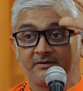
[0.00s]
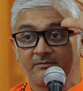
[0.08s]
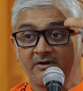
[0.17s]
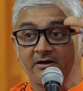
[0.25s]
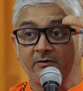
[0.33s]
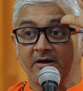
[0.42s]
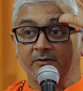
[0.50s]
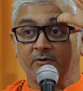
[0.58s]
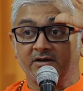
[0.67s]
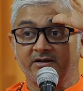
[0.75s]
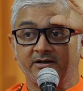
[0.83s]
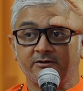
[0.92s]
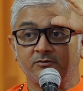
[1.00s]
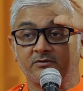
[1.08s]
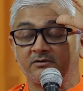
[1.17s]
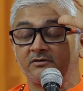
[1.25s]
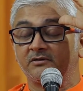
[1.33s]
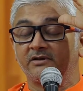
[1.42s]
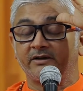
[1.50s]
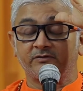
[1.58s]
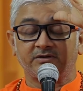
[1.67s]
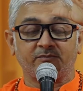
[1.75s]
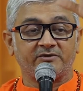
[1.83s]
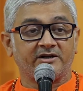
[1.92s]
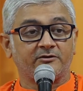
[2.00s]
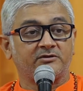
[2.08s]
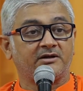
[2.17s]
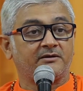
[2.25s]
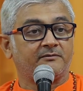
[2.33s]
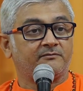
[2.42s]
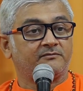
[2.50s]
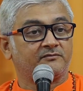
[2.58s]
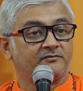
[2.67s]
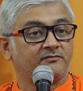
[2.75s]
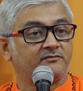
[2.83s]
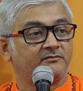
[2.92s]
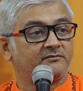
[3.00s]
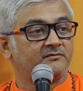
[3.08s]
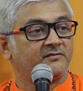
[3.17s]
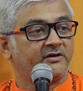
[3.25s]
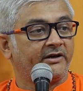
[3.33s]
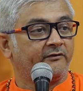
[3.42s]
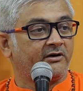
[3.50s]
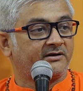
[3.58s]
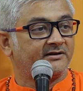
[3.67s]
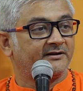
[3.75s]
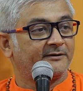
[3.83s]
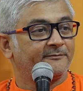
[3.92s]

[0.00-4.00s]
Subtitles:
Bhagwan wanted to give something to the kevat.